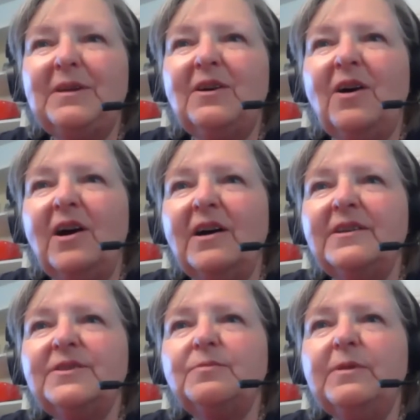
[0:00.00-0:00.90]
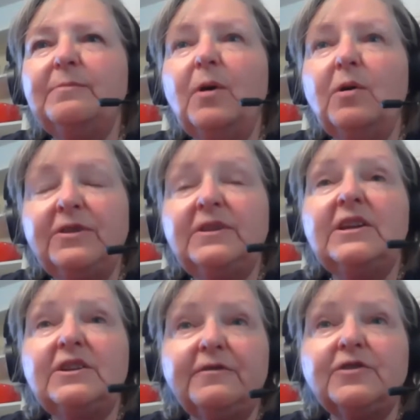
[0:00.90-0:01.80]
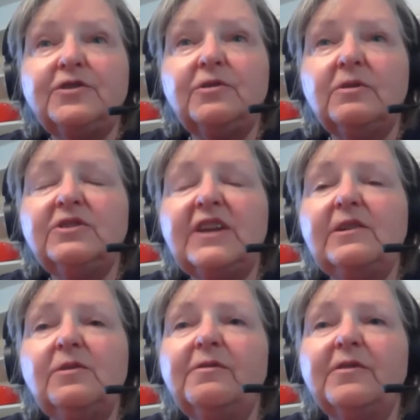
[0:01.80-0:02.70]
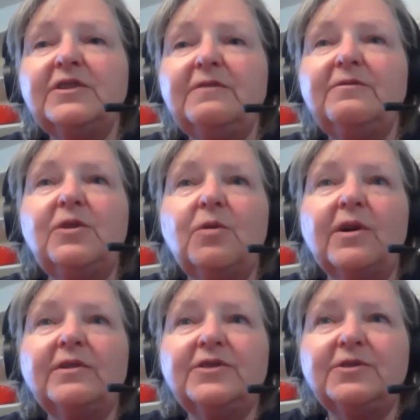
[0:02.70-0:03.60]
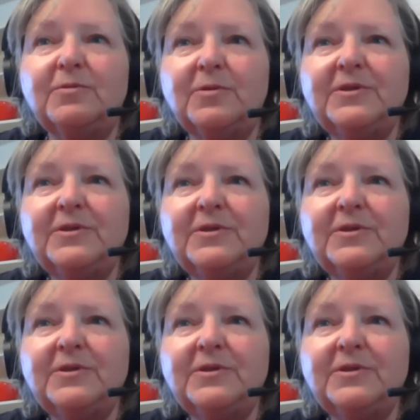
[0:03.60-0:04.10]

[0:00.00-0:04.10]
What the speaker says: because we both teach for State University of New York schools.